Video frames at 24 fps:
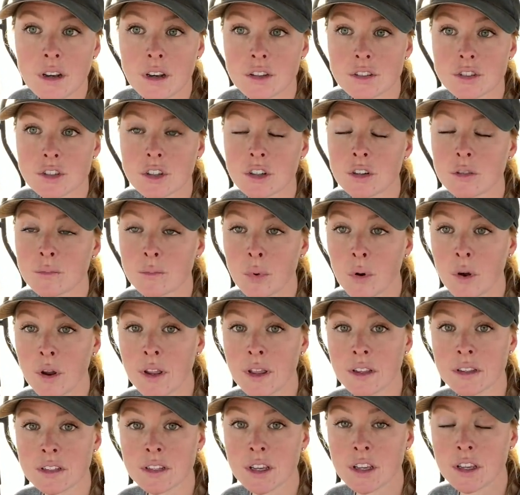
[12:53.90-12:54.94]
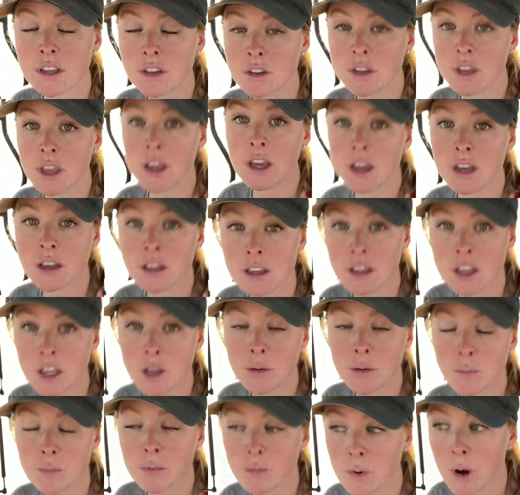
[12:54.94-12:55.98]
a certain point, it's like you can't
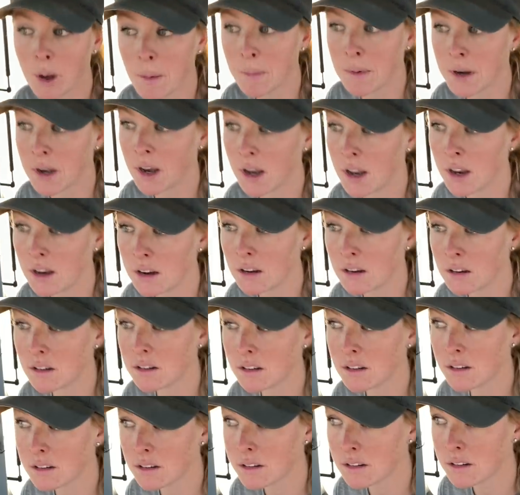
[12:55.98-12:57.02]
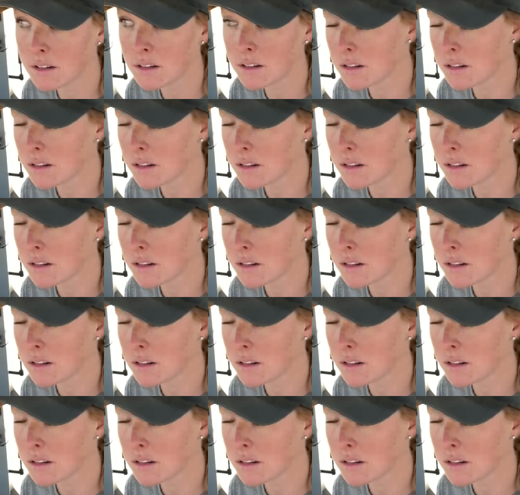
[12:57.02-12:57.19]
keep rubbing it. So